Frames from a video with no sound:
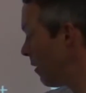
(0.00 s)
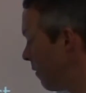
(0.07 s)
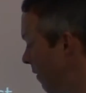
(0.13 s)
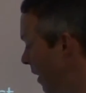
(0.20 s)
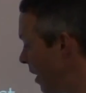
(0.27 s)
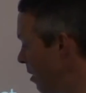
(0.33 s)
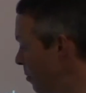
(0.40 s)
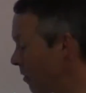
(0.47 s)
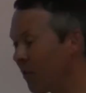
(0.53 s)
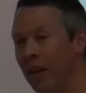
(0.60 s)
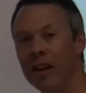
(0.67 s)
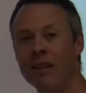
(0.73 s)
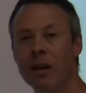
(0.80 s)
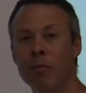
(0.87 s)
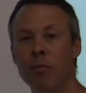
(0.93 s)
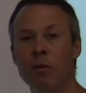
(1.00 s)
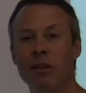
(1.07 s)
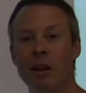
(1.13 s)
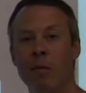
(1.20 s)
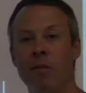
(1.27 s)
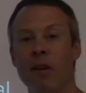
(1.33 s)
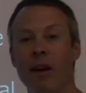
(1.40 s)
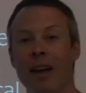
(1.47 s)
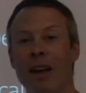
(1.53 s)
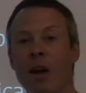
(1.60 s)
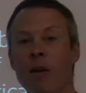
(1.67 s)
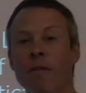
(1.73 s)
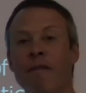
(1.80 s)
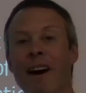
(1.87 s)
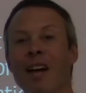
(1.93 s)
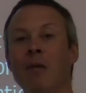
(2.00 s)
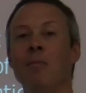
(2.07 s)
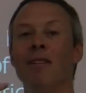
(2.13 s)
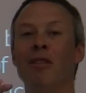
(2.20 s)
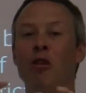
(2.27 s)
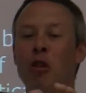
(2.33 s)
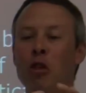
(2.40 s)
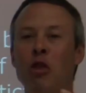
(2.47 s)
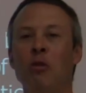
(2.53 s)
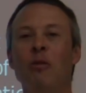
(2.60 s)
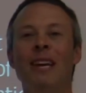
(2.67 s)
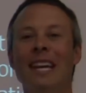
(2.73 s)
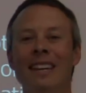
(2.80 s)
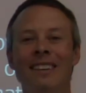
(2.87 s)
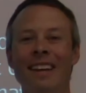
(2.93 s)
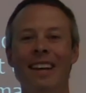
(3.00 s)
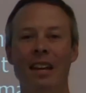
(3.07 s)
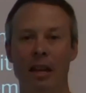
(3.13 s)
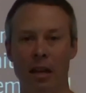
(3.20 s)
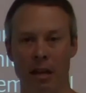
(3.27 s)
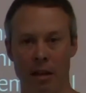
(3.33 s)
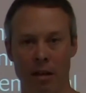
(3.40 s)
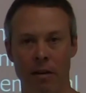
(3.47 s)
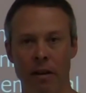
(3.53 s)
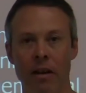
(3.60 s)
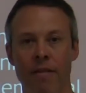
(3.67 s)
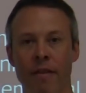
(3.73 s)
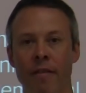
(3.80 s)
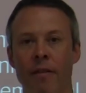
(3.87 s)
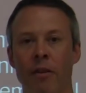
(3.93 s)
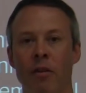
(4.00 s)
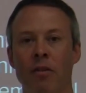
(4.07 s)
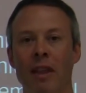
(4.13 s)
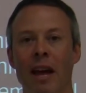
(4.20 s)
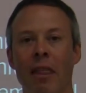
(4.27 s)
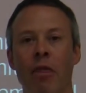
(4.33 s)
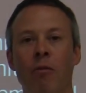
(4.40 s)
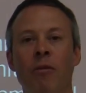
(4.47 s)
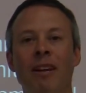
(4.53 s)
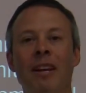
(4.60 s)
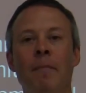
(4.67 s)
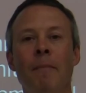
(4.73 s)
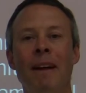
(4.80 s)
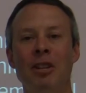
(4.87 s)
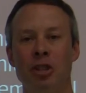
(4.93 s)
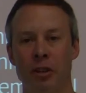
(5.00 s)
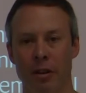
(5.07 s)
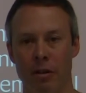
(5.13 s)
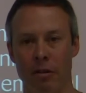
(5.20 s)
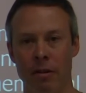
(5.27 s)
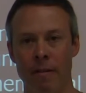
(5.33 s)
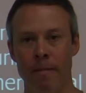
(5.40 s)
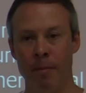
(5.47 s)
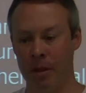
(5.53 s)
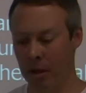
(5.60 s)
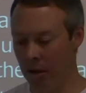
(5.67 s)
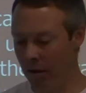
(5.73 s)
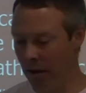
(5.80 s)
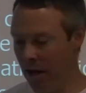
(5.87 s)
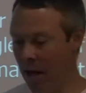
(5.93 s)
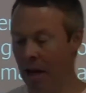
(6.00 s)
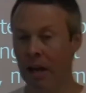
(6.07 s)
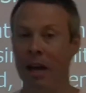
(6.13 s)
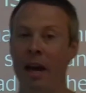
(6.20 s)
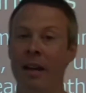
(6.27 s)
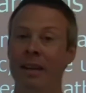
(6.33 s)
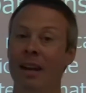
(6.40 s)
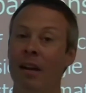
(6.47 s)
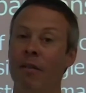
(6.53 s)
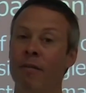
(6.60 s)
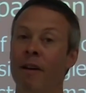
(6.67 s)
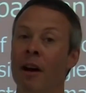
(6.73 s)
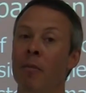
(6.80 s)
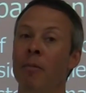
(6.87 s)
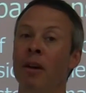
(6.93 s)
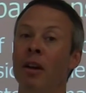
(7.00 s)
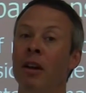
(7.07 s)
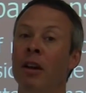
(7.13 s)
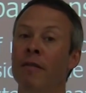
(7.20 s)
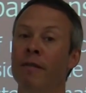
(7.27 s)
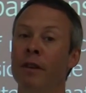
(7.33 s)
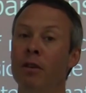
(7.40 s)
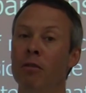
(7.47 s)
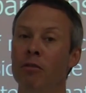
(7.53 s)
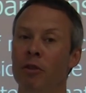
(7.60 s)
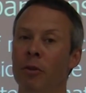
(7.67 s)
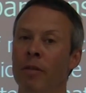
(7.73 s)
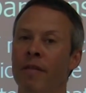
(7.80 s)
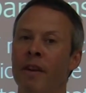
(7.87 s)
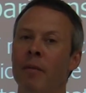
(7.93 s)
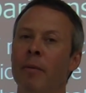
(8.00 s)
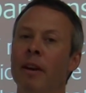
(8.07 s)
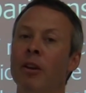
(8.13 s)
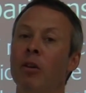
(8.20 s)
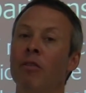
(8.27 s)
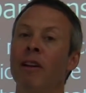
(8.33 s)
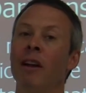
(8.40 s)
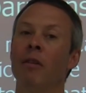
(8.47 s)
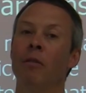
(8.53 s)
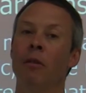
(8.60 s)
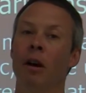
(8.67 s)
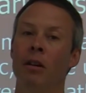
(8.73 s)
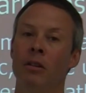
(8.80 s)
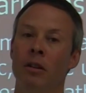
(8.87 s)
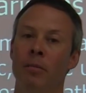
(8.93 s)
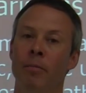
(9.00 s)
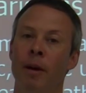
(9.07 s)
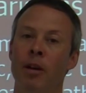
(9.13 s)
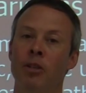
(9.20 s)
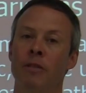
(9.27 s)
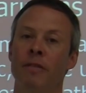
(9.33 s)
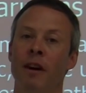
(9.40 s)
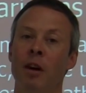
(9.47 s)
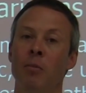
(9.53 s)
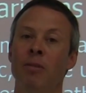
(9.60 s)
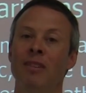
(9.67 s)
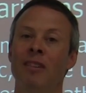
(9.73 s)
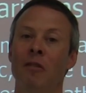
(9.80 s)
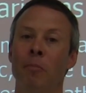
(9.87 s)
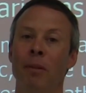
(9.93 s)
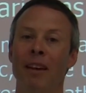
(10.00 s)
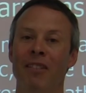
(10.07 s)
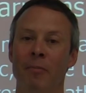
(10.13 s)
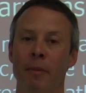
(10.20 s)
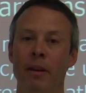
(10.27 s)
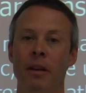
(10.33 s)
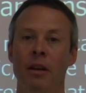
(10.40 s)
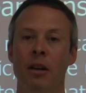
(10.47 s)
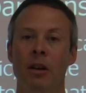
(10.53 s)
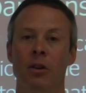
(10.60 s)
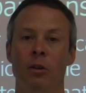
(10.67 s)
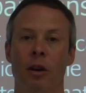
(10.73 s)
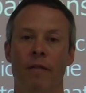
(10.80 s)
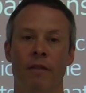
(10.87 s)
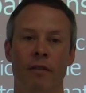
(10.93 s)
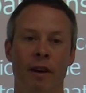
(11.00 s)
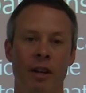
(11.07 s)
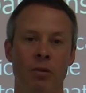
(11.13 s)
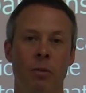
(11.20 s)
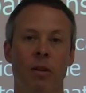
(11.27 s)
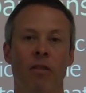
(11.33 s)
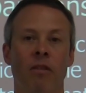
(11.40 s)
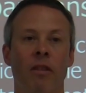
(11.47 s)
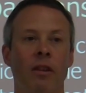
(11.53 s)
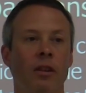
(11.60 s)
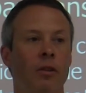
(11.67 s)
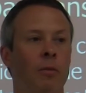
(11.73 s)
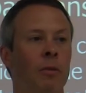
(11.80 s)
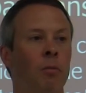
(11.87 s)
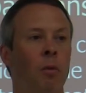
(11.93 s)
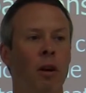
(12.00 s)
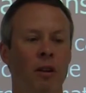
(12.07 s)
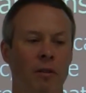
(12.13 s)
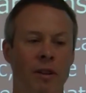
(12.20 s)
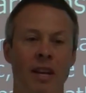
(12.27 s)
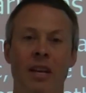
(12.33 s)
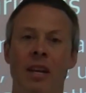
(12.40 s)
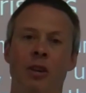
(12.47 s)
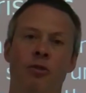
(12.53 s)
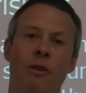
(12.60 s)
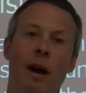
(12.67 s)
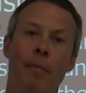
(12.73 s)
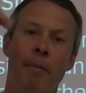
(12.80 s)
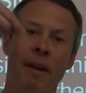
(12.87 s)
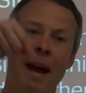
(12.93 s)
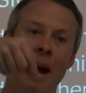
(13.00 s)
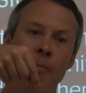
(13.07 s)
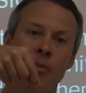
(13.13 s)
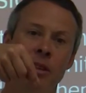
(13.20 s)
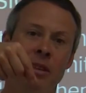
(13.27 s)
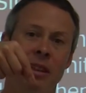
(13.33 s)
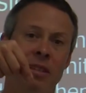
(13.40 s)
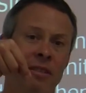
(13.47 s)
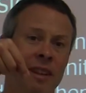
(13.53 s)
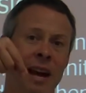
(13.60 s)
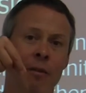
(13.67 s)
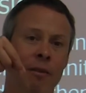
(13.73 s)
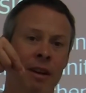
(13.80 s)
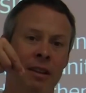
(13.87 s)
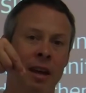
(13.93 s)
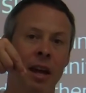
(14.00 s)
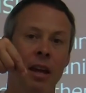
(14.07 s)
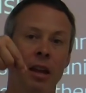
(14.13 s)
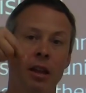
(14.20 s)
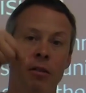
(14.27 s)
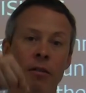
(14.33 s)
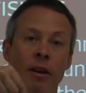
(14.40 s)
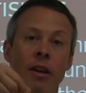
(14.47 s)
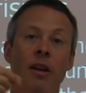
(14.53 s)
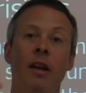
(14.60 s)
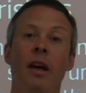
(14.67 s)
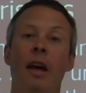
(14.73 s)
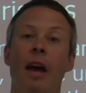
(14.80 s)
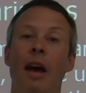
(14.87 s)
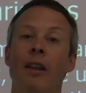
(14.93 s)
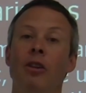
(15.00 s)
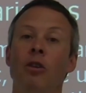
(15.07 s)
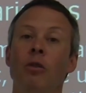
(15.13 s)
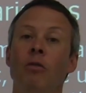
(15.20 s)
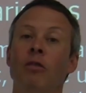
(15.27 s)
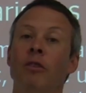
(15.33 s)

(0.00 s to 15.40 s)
Volume is length times width times height. Volume is 3D, right? If you've ever heard that, 3-dimensional, right? And yes, volume can confuse you. If anybody knows how to measure volume with displacement, you have a graduated cylinder with water in it, you drop an object that's not rectangular in, and you use